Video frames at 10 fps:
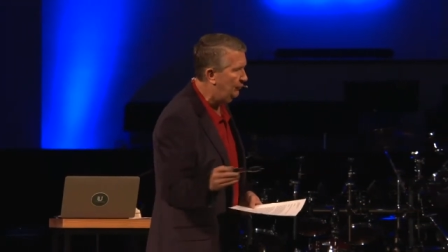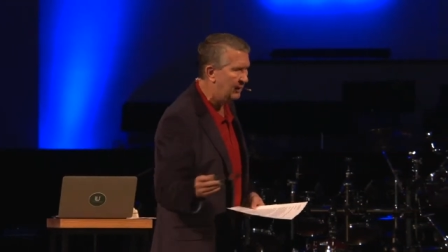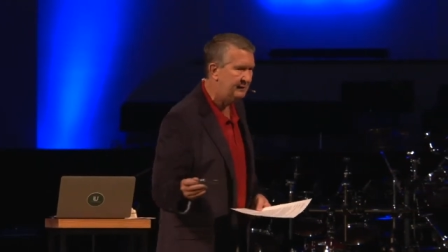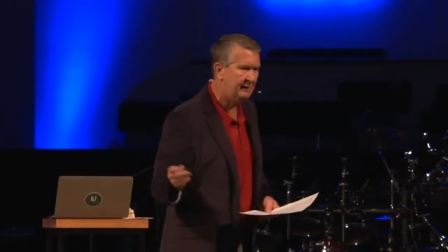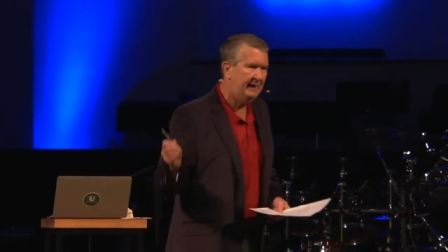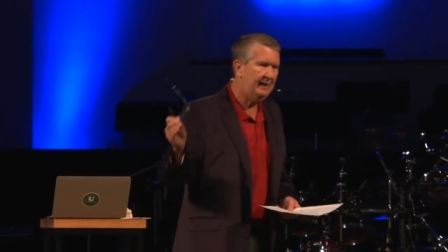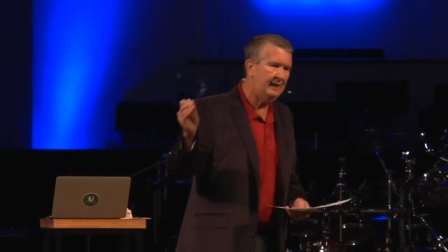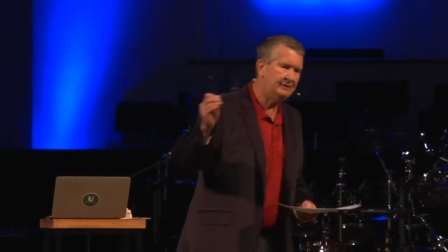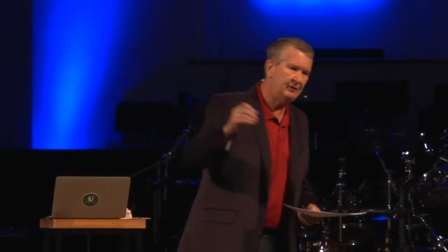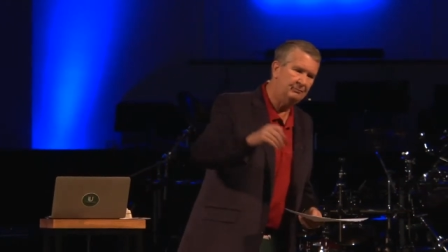Wanda
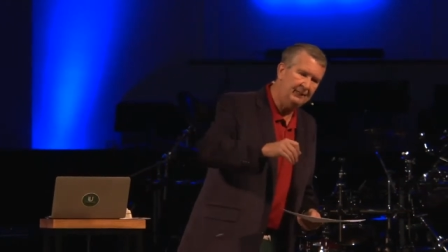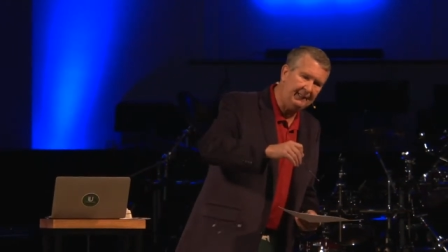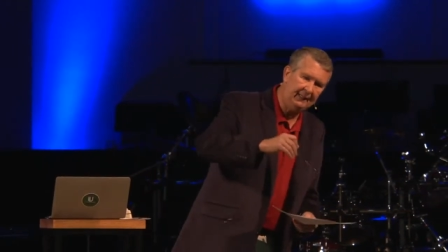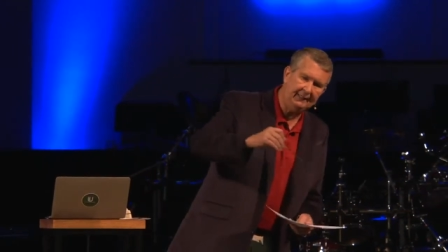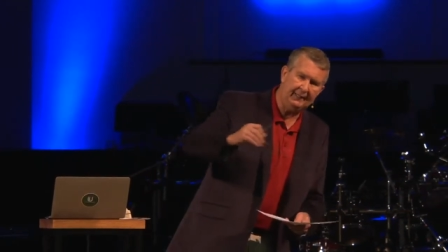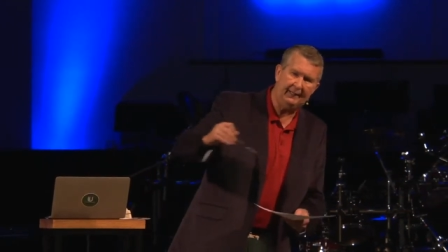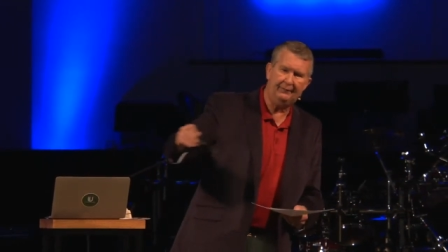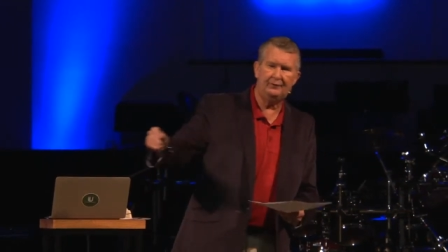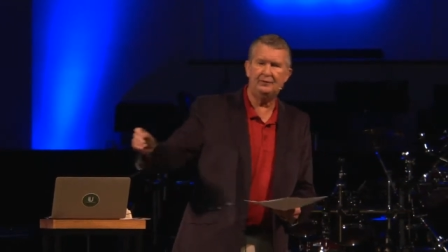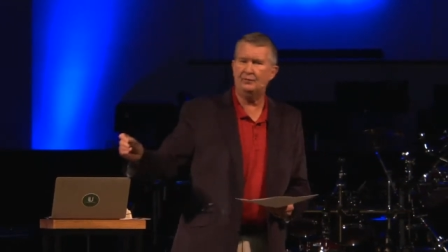has, and Mick and
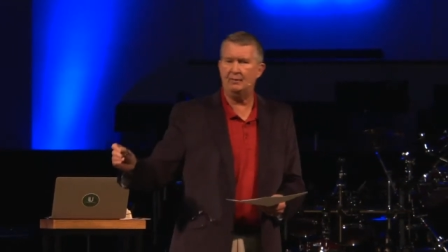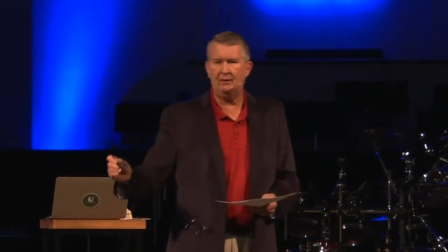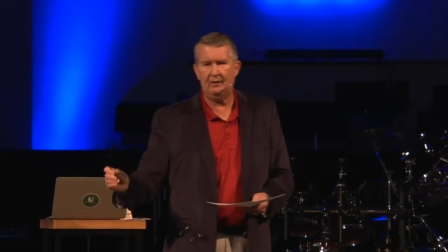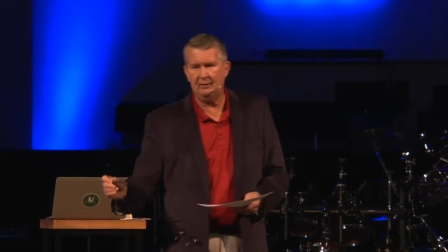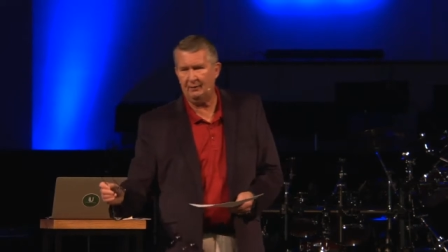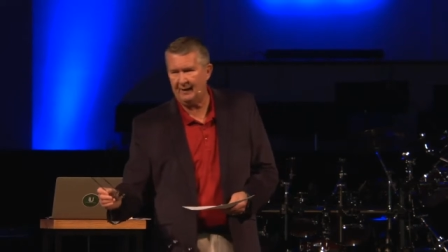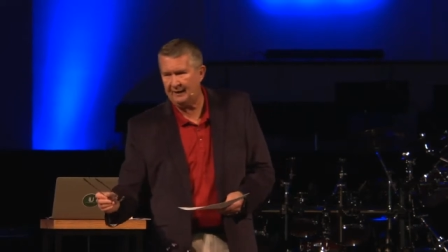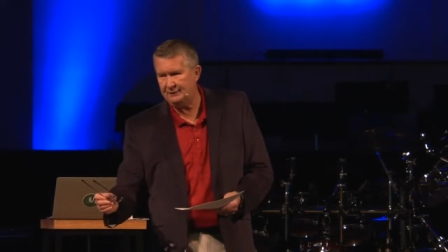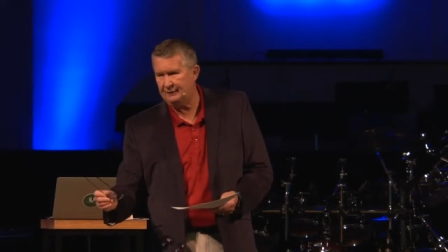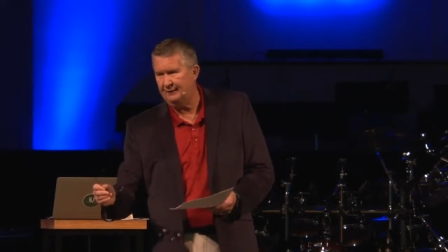others from our
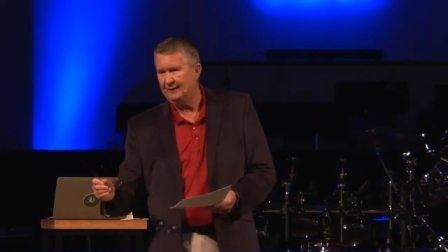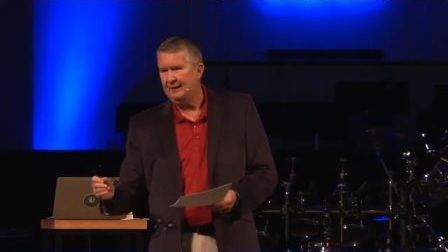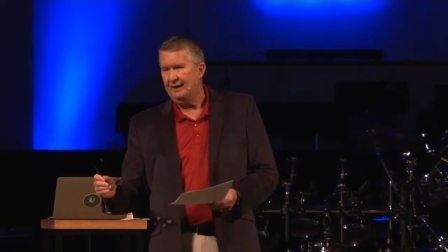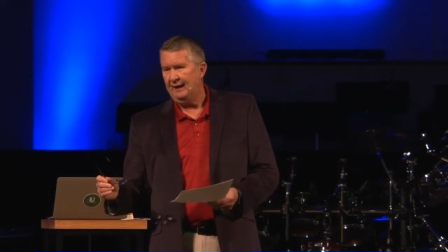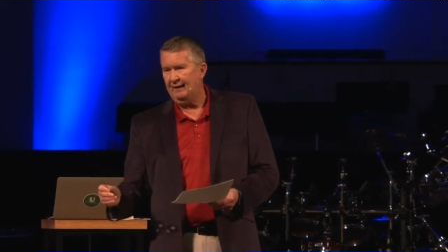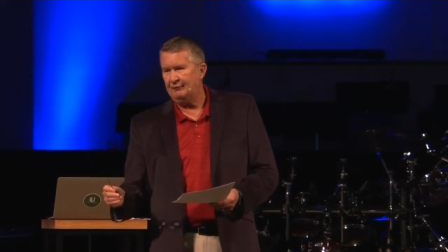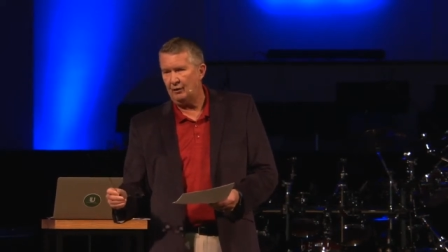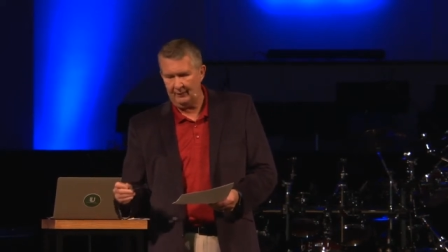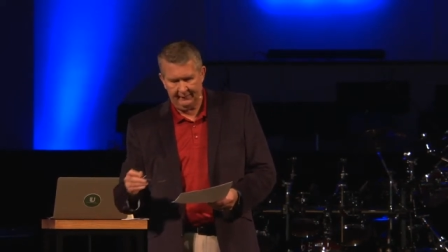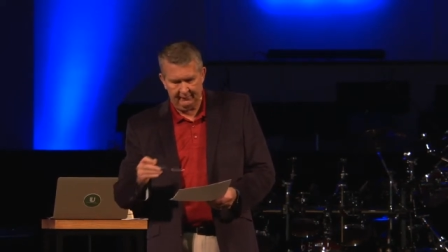congregation have
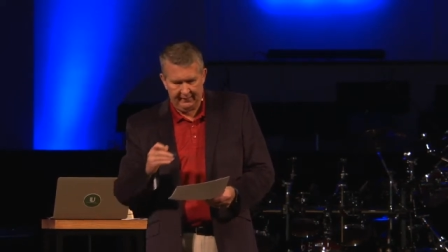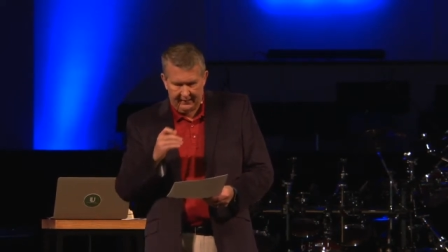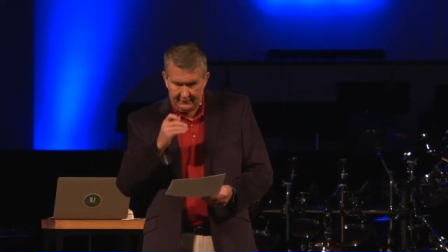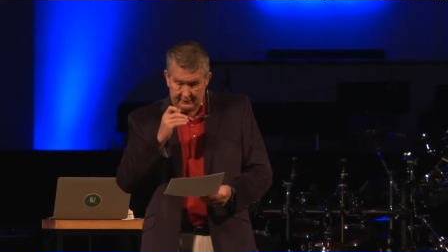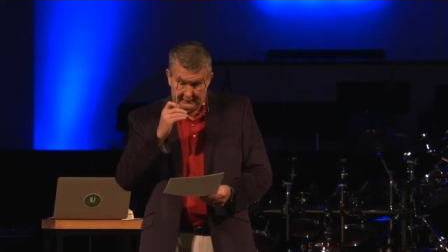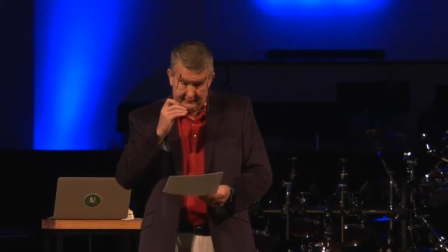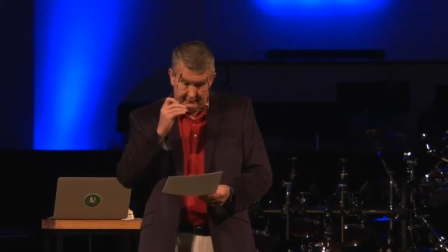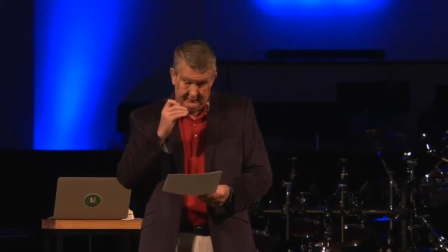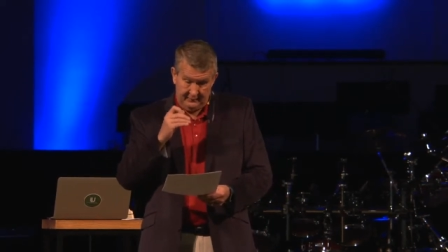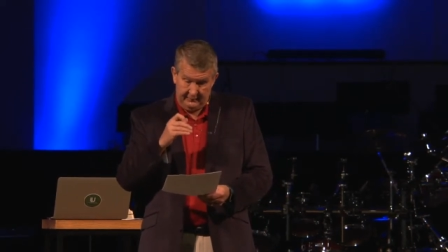gone internationally.
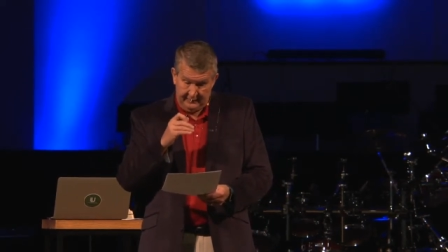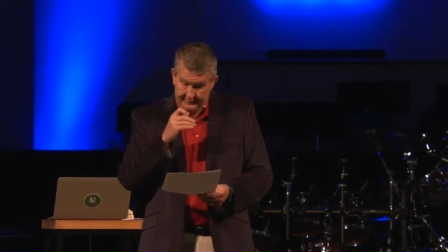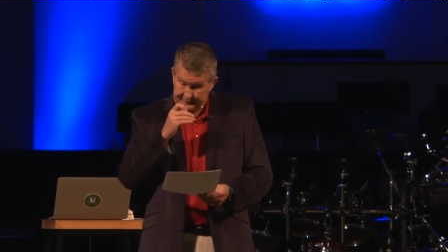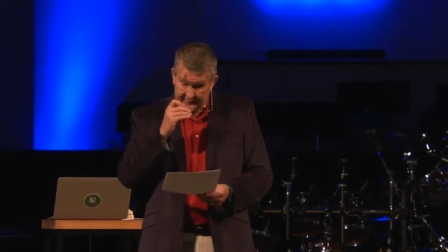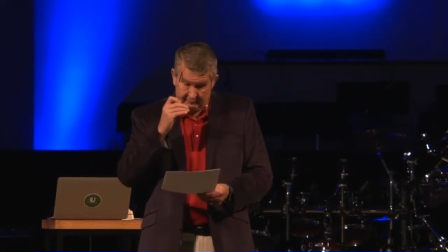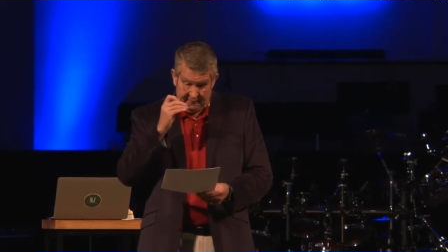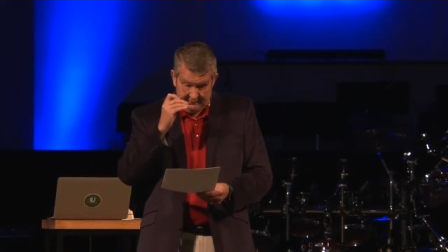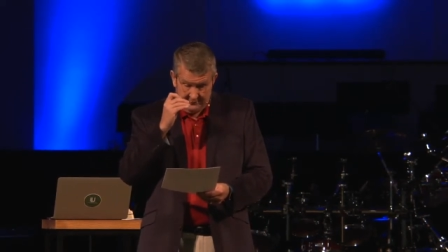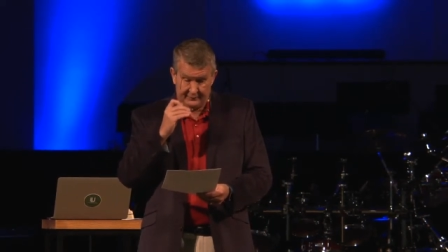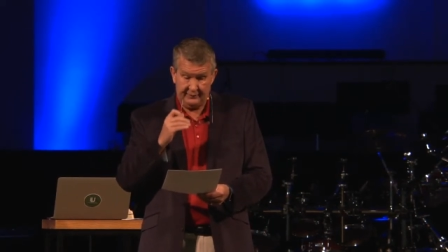And he sent me
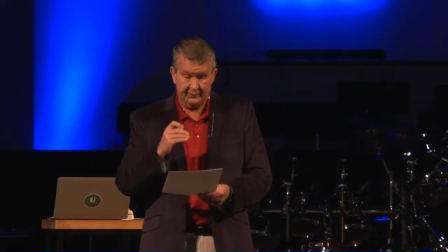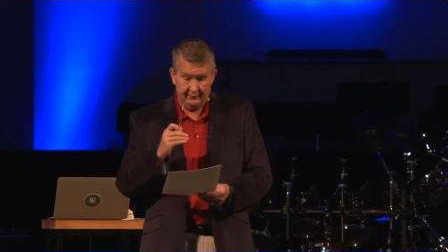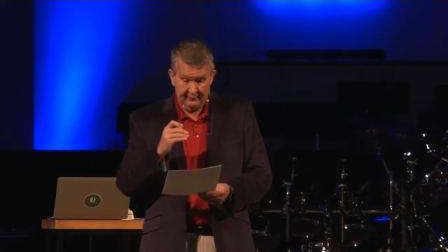this